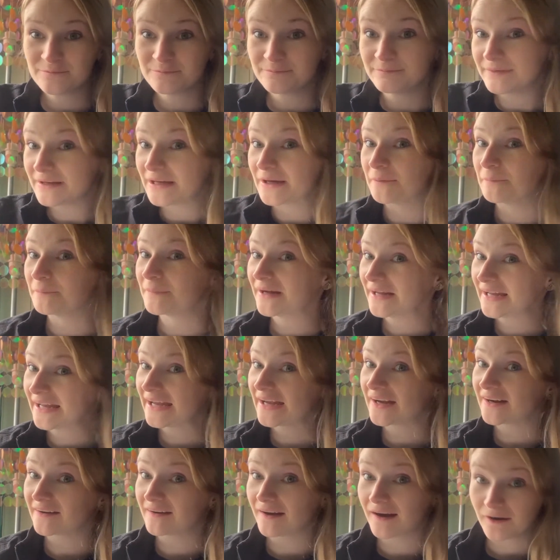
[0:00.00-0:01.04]
Man, my
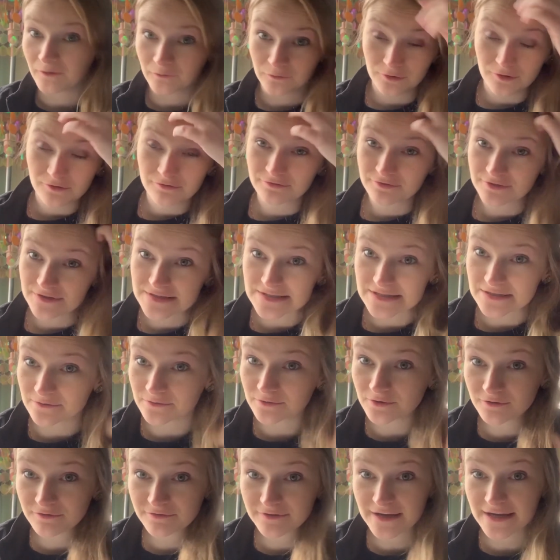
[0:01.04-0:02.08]
hair got real frizzy
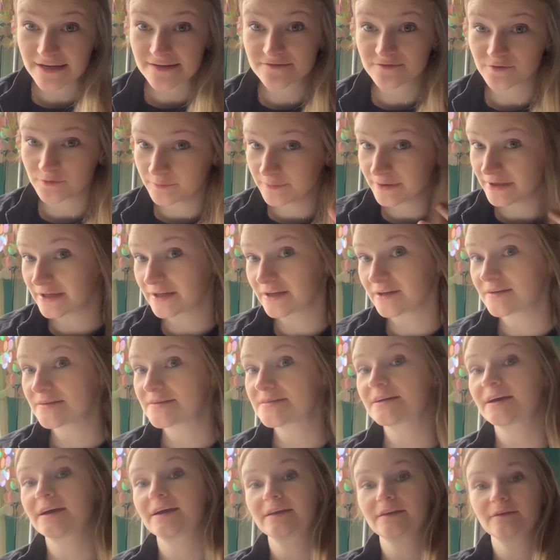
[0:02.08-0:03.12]
real fast from being
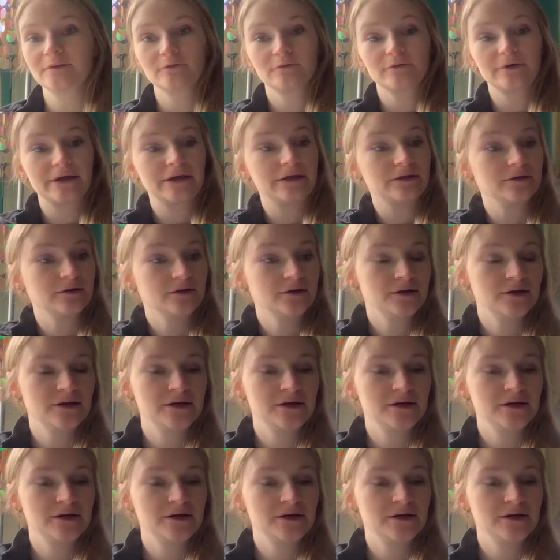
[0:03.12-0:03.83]
outside in the rain.